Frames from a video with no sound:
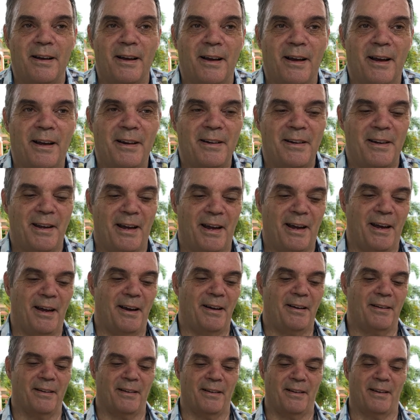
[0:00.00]
And
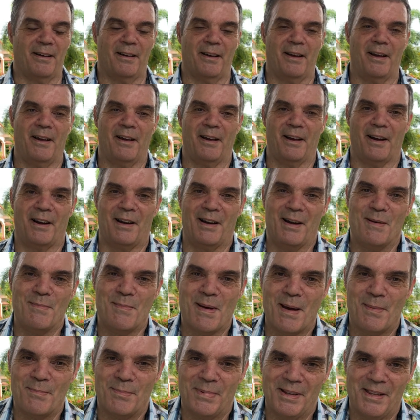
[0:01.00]
I
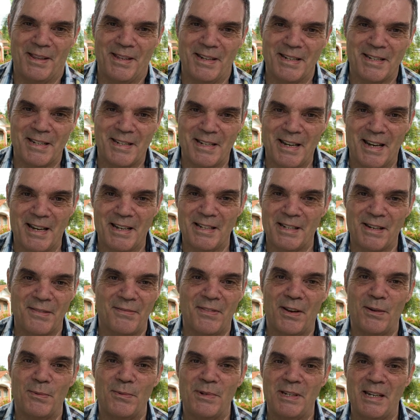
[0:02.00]
remember this day as if
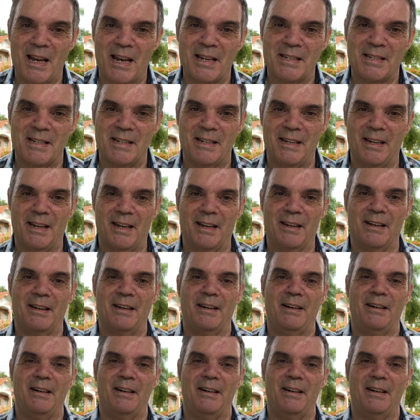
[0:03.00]
it was yesterday.